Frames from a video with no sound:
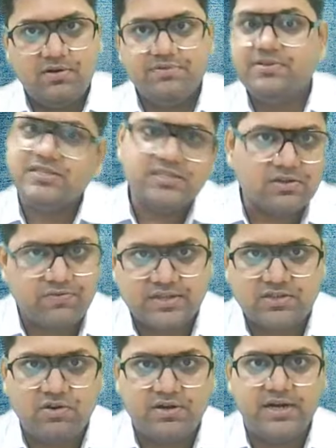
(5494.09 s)
This is a
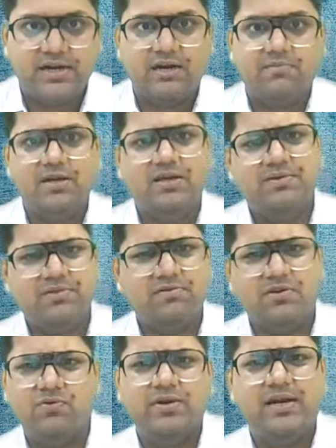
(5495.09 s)
question on DTW,
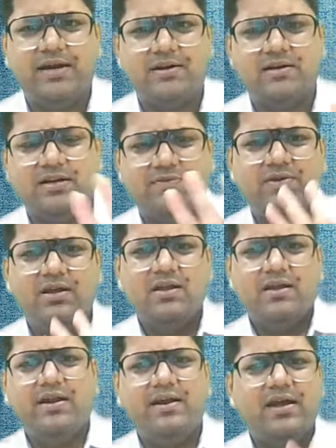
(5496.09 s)
unilateral relief.
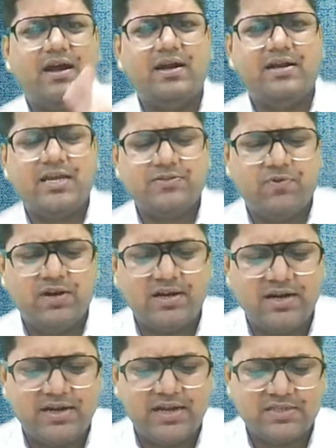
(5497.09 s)
India ka tax, foreign
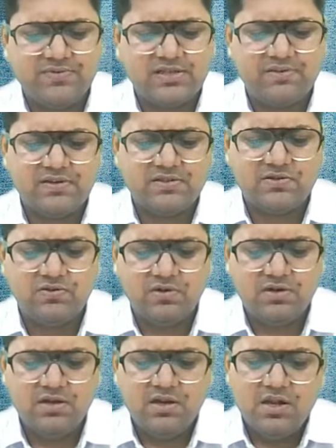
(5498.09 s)
ka tax, whichever is lower.